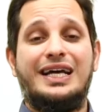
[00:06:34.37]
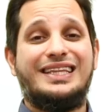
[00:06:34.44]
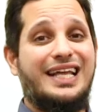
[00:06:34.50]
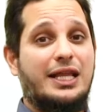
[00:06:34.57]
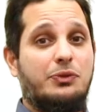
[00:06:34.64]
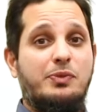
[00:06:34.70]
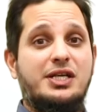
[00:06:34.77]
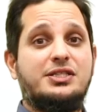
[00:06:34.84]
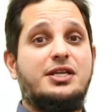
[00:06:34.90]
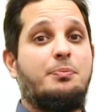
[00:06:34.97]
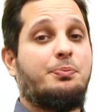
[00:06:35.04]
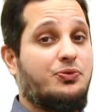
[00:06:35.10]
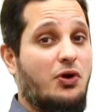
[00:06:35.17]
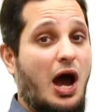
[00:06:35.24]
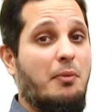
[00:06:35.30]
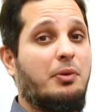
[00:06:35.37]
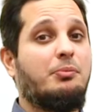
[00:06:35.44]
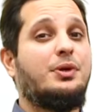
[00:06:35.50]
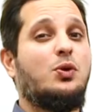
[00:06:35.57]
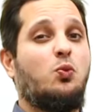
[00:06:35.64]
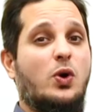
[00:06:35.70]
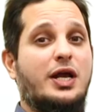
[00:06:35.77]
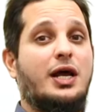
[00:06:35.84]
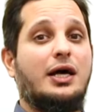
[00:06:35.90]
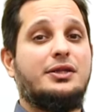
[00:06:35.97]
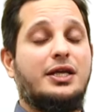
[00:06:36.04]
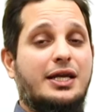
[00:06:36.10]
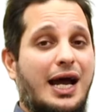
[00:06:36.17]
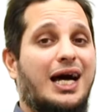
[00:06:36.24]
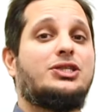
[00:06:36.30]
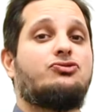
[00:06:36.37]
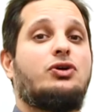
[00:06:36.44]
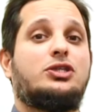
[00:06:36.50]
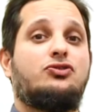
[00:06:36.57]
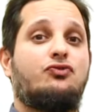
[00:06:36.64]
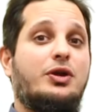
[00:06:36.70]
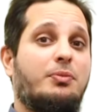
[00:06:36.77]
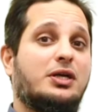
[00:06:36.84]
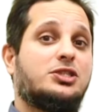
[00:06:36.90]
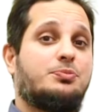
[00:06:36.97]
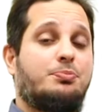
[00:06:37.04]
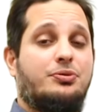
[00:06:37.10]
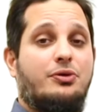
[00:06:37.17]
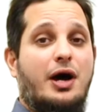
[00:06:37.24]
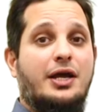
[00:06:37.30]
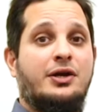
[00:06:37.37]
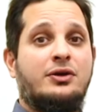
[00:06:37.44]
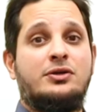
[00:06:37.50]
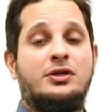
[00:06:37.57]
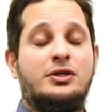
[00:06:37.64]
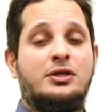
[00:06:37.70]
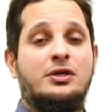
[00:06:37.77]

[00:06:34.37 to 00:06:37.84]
that means they probably went under contract 3 months prior.